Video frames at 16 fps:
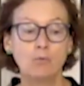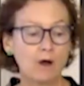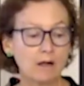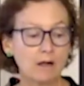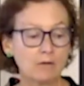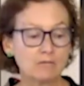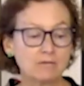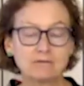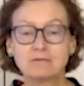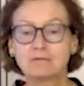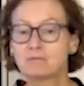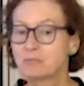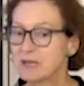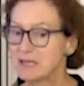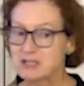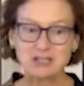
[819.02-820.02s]
Well,
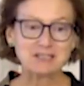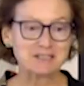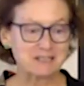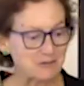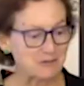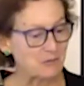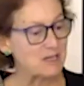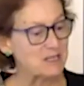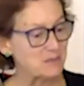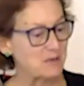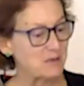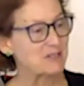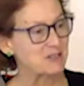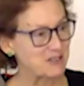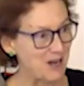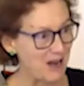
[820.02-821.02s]
Beijing didn't waste
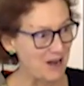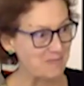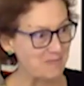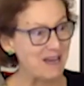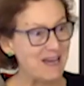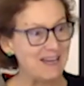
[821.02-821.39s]
much time.